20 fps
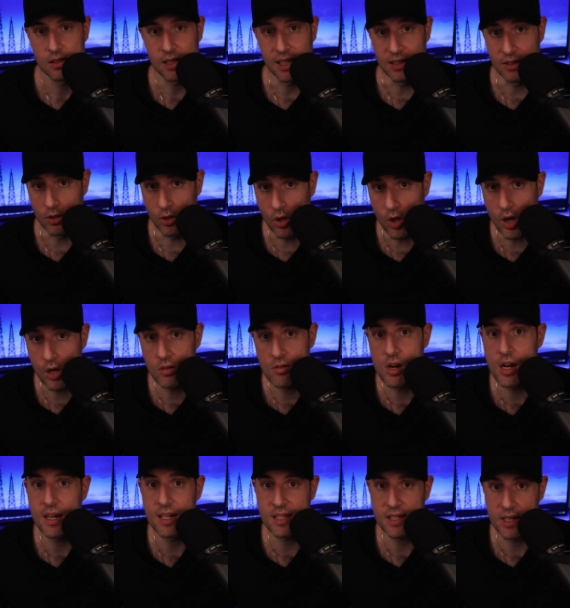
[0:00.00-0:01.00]
in the long
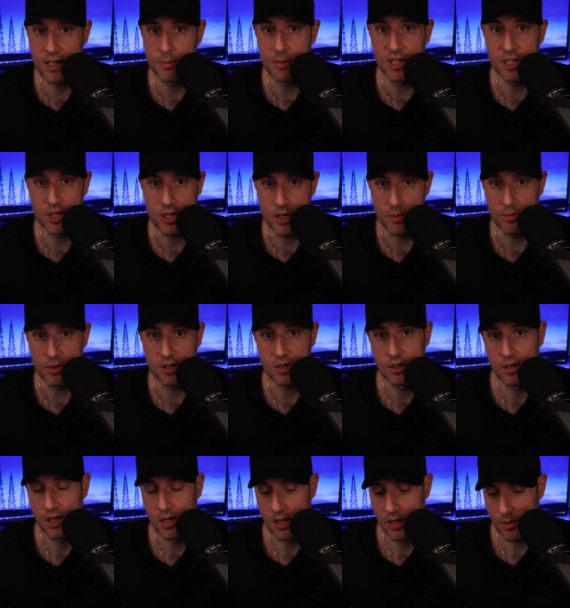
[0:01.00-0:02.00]
run, it's going to be cheaper
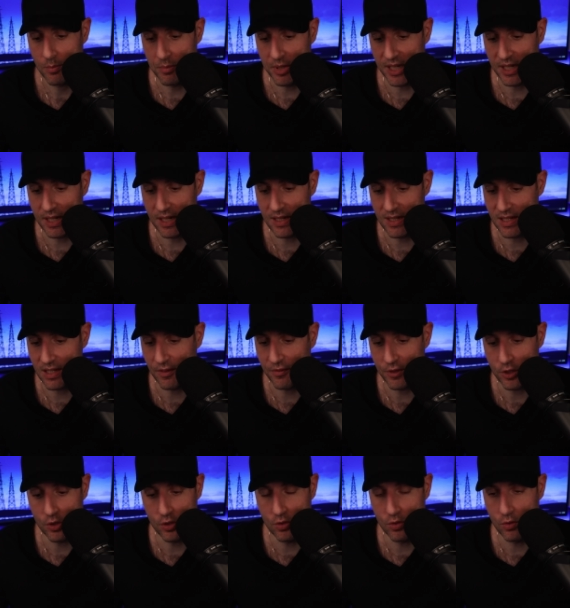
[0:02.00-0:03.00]
because if
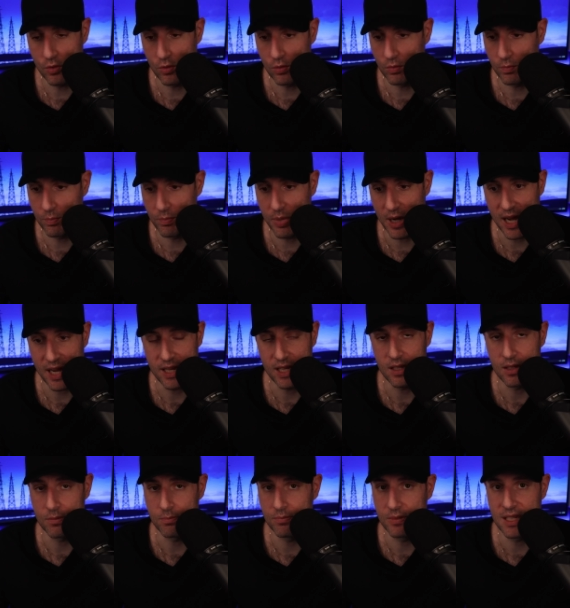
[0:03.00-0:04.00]
you buy
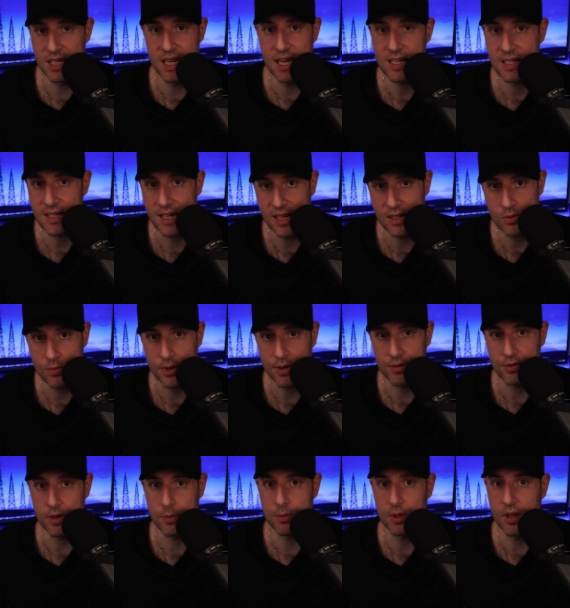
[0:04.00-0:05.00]
a
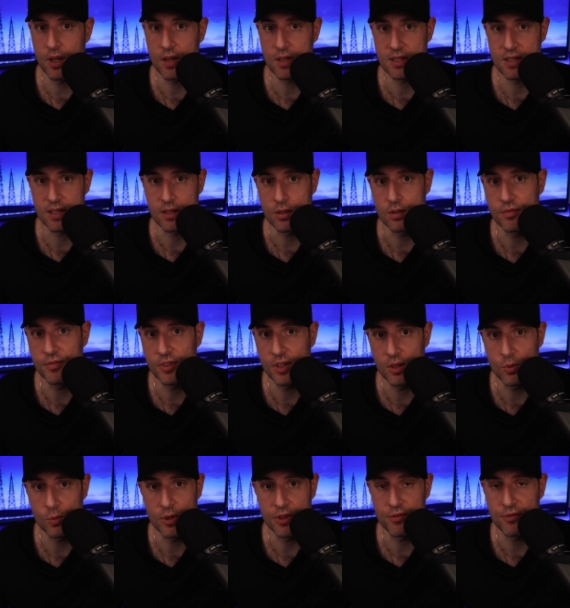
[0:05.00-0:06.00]
DS923 Plus and you
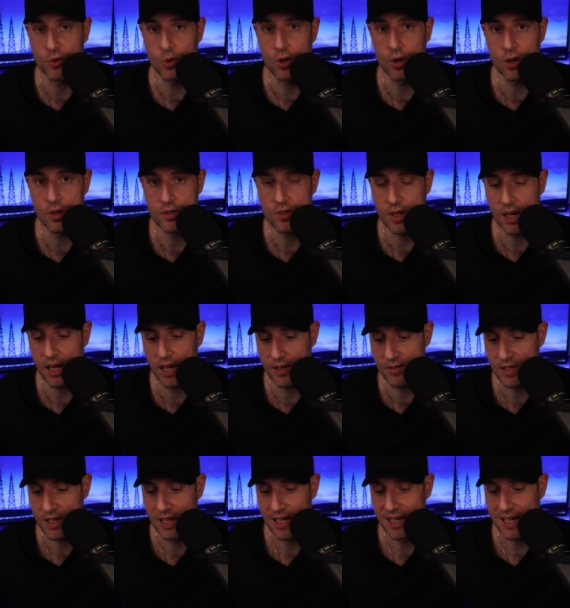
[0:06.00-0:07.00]
fill it with four hard
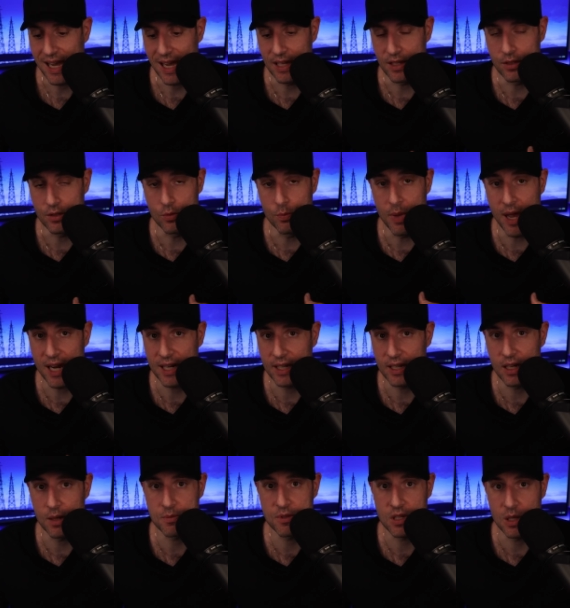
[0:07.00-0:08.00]
drives and you back
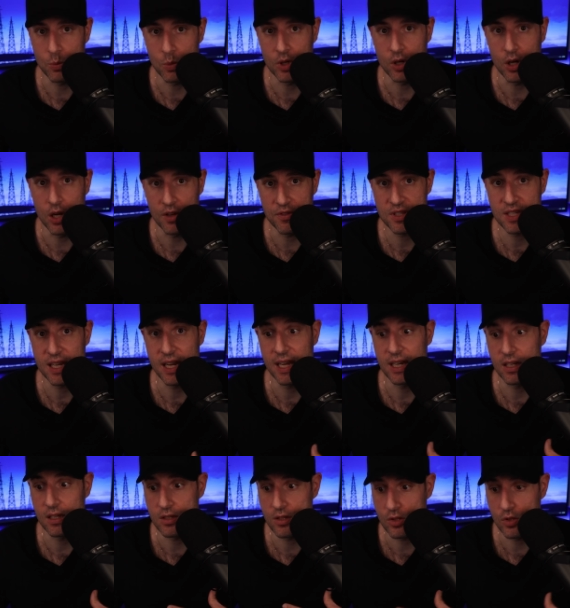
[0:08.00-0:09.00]
it up somewhere
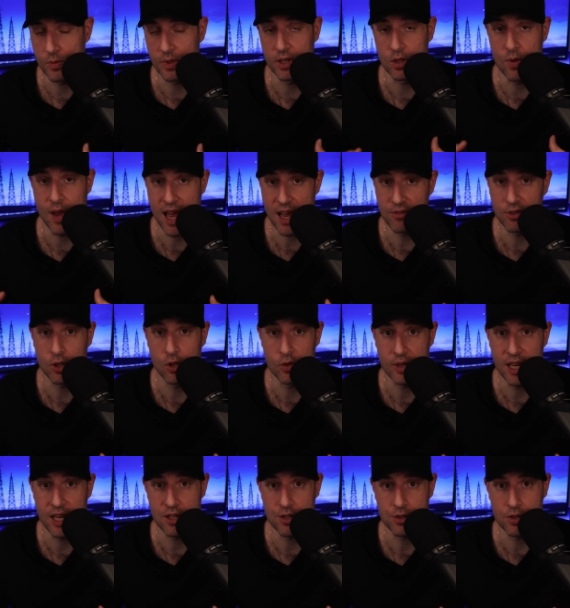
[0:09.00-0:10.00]
offsite, assuming you have a
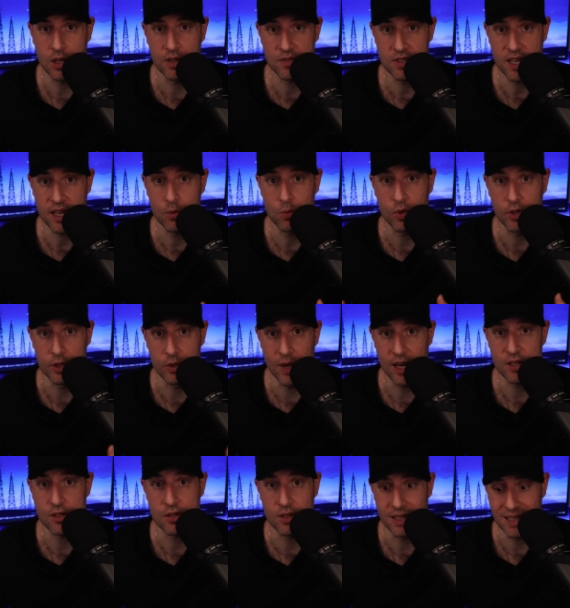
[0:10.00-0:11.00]
location offsite where you
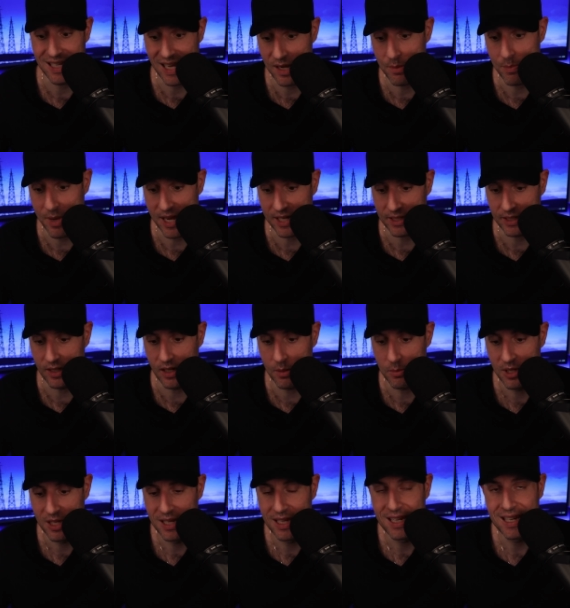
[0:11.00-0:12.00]
actually can back it up,